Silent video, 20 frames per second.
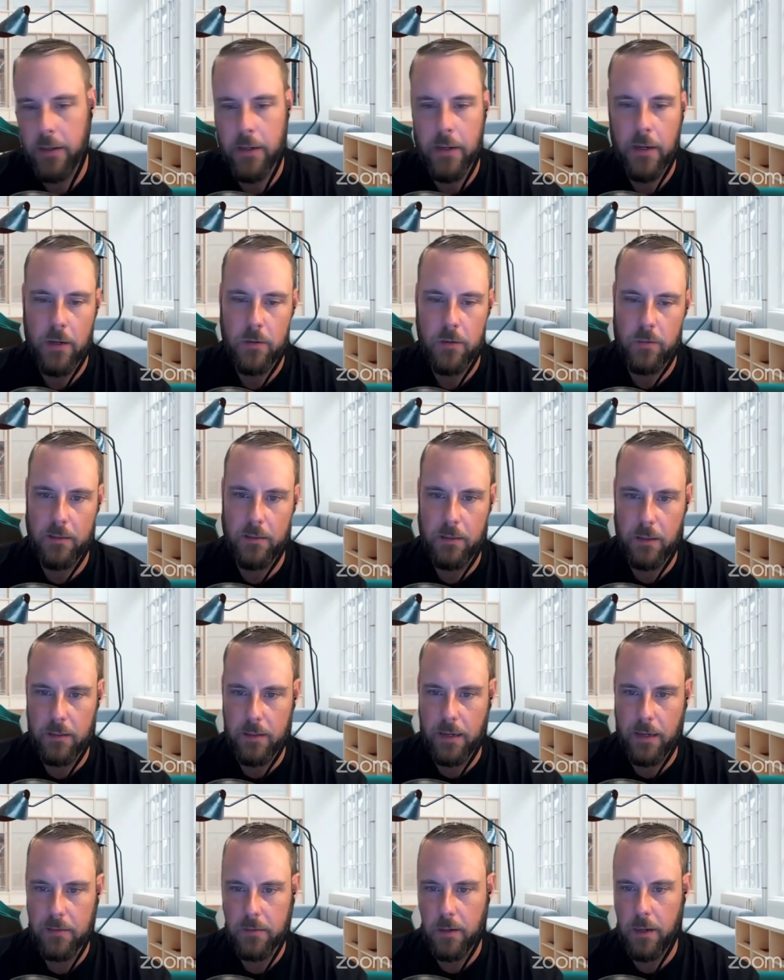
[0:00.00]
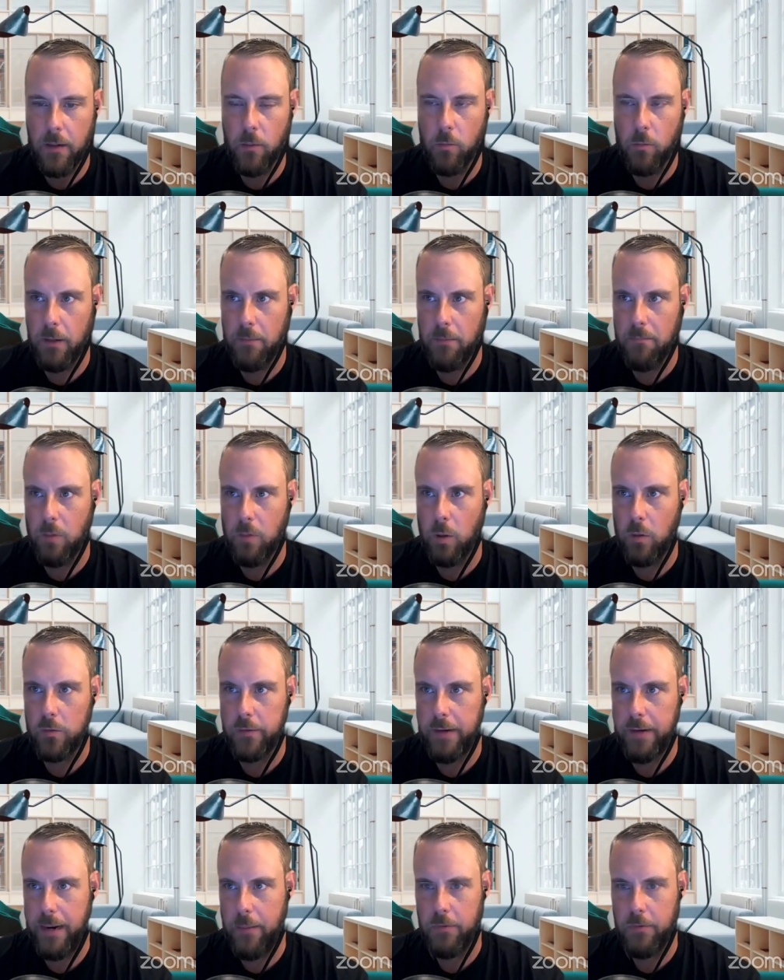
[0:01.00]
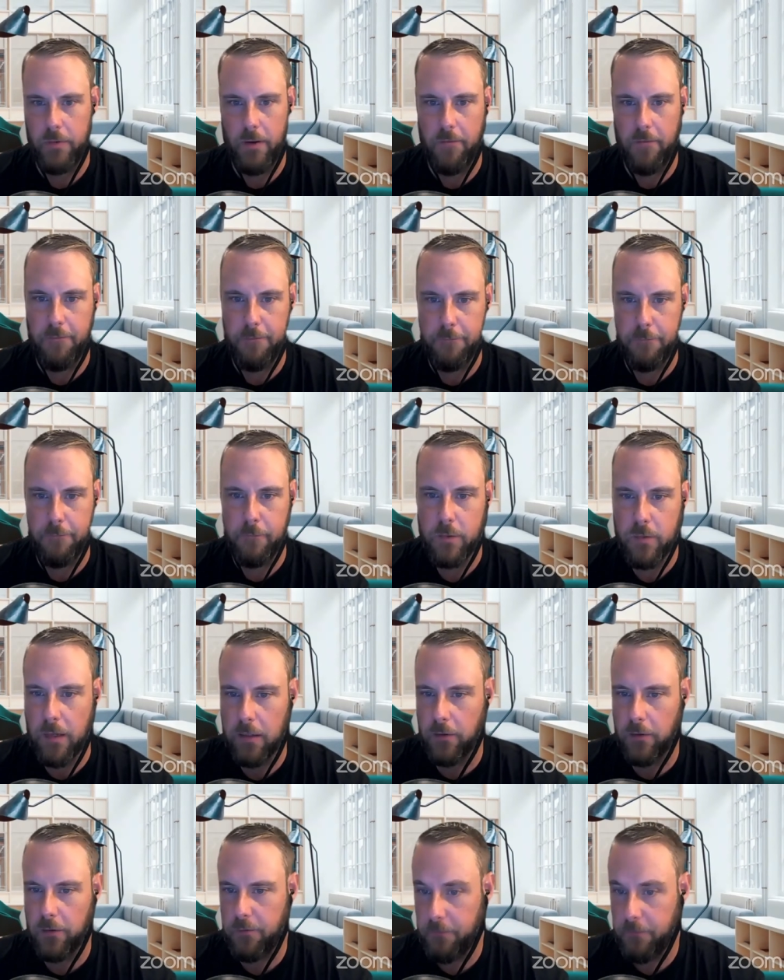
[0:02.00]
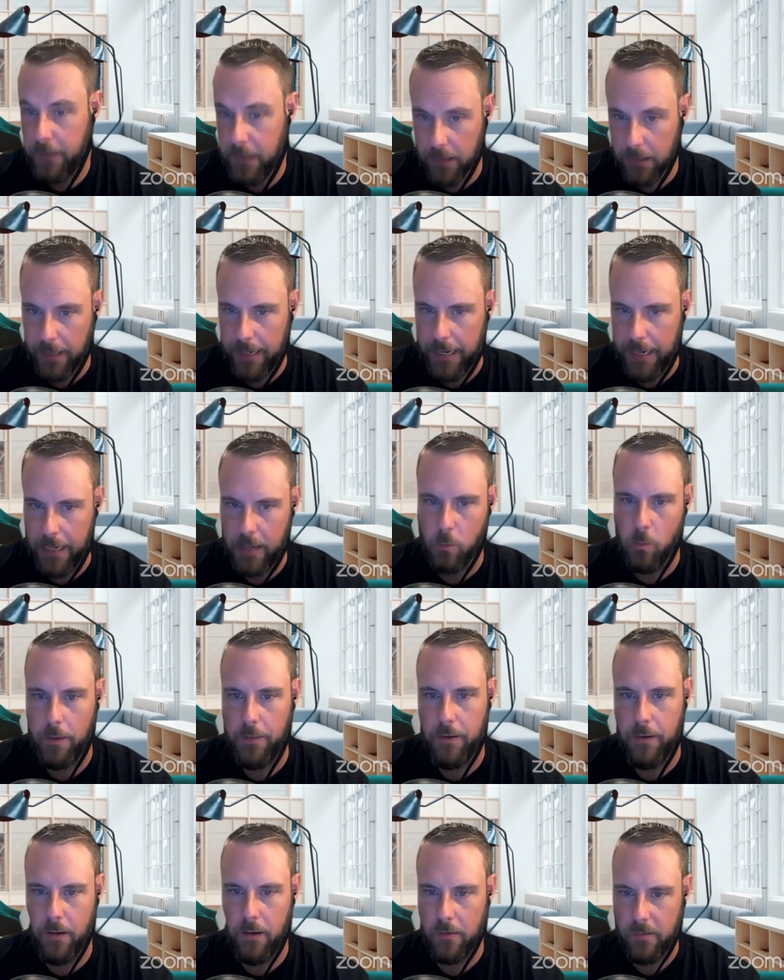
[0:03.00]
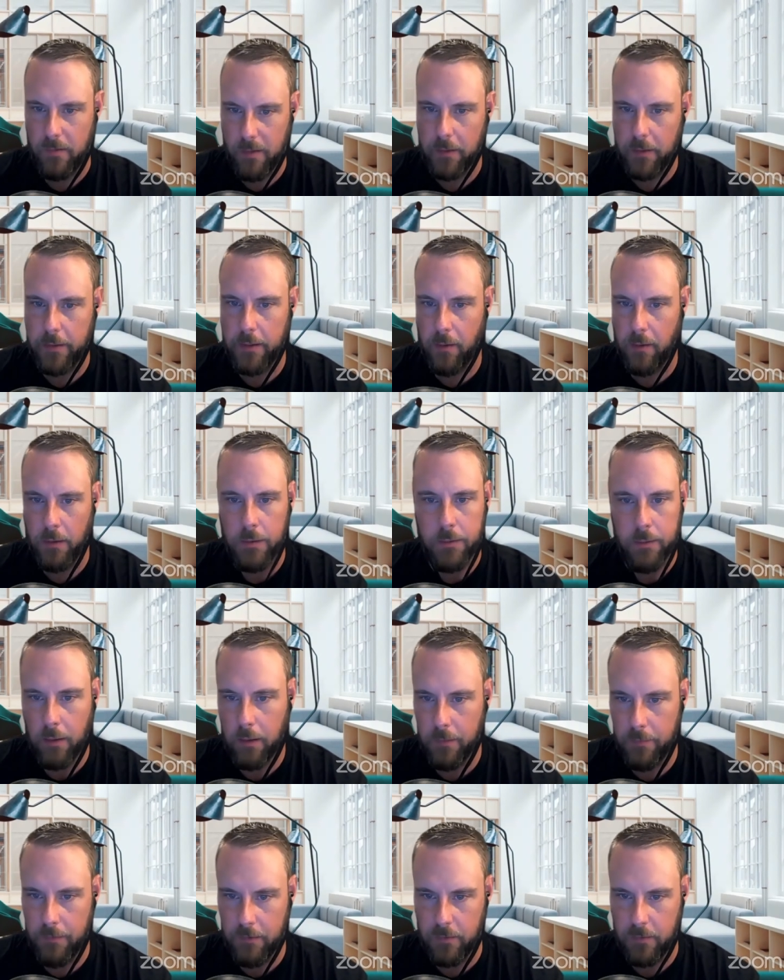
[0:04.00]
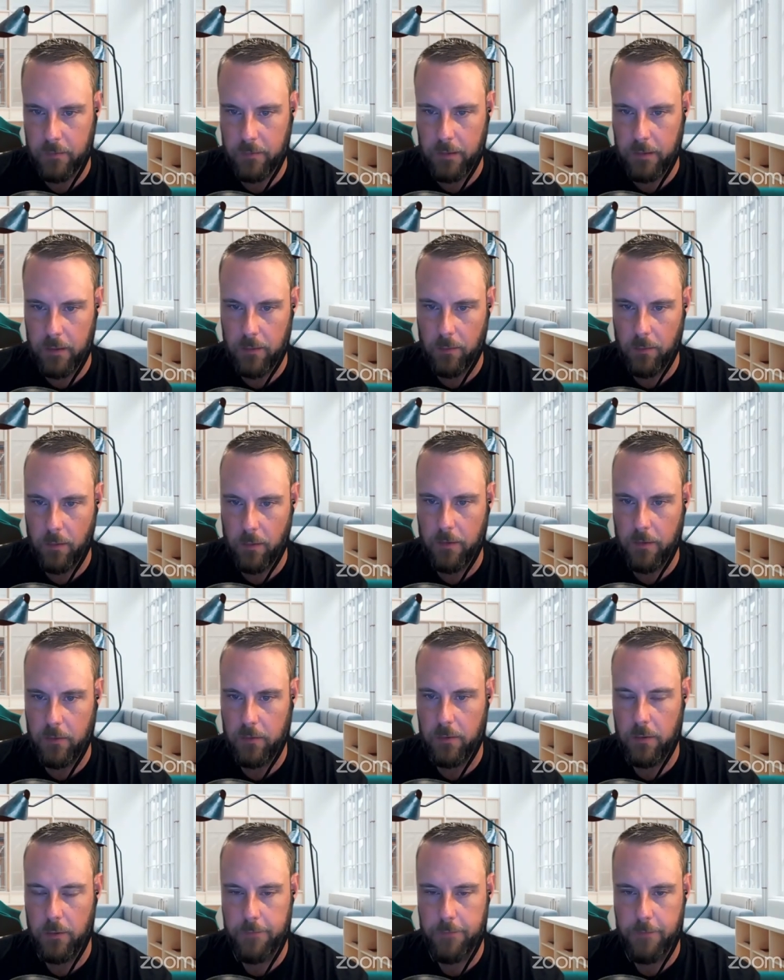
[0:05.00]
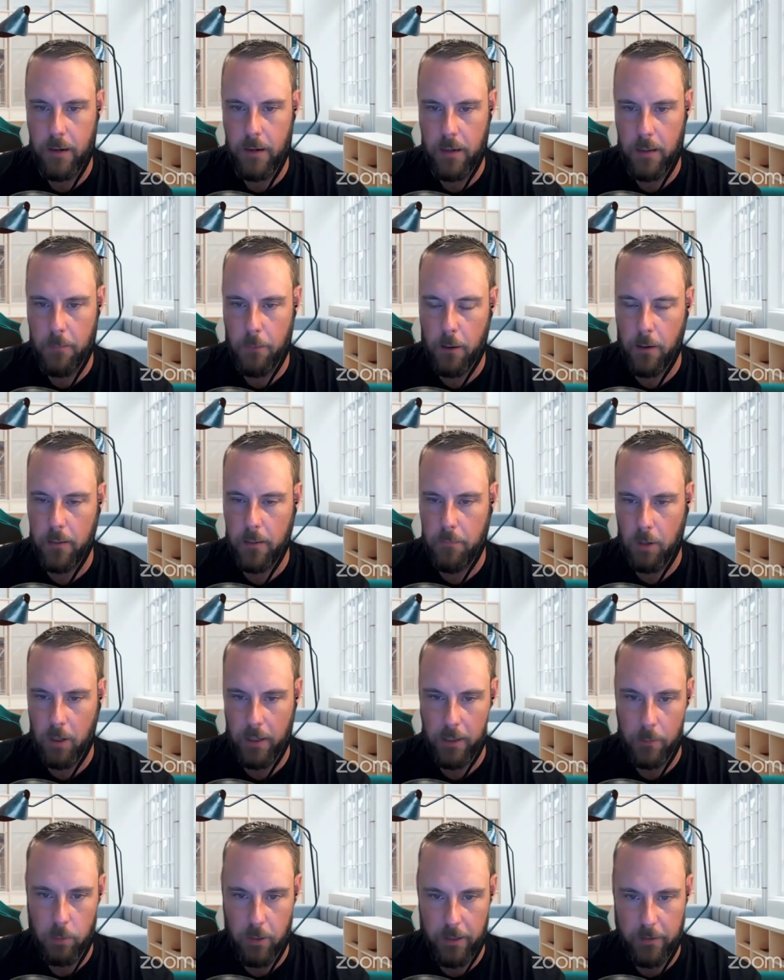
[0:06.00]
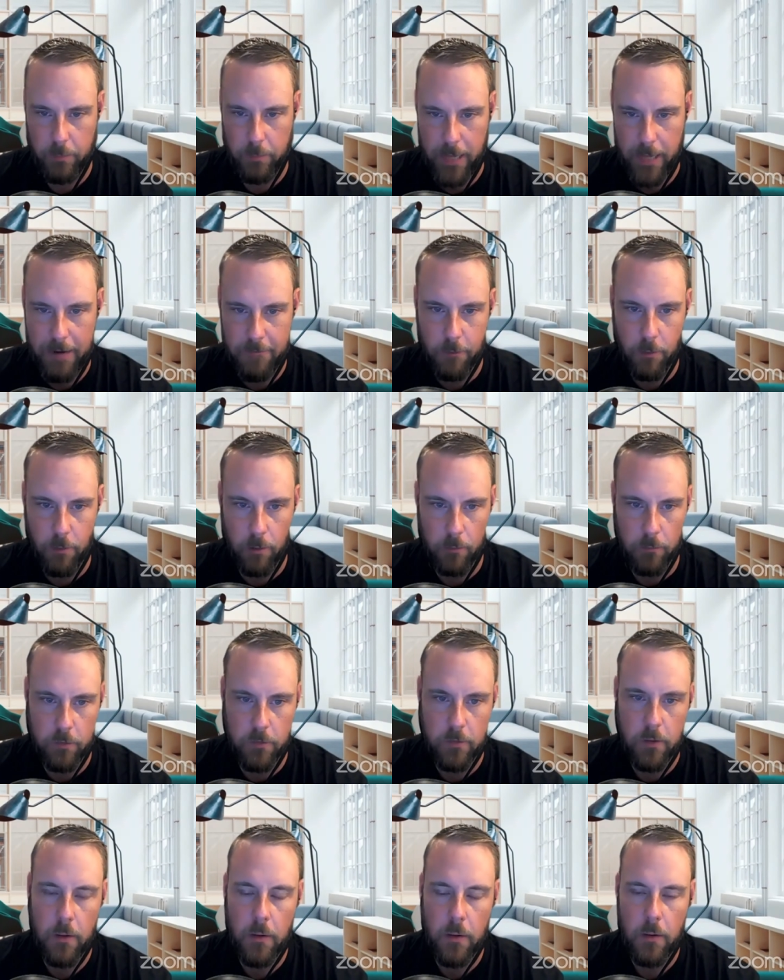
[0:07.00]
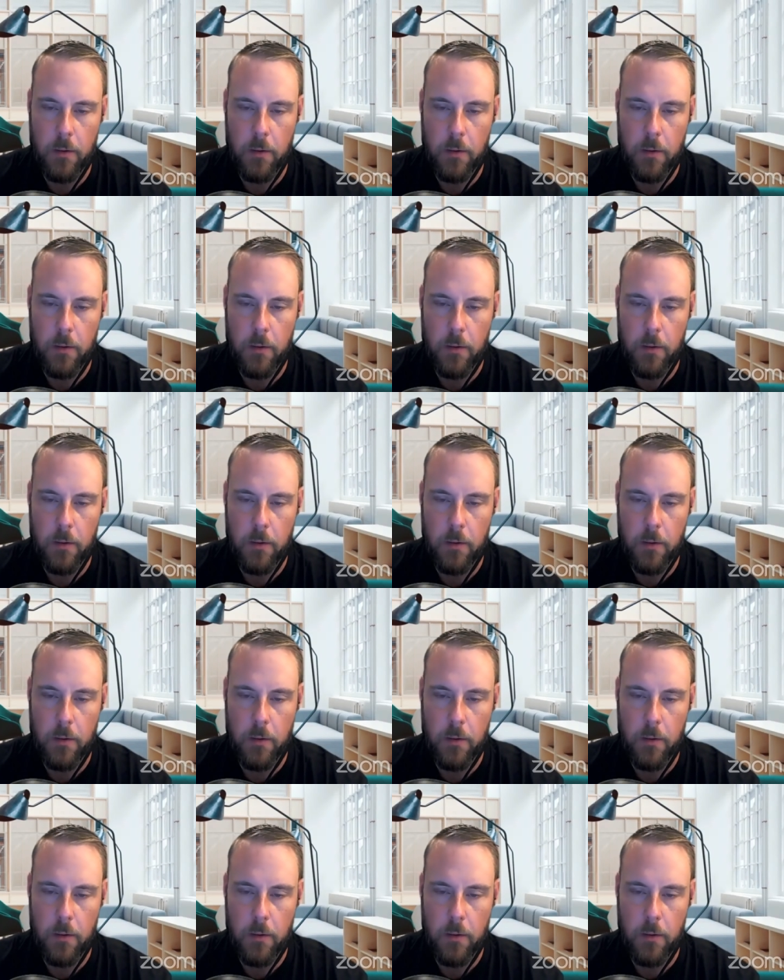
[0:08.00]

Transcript: right so i think that's kind of what most amazon sellers feel like when they're selling on on this you know on these third party party marketplace platforms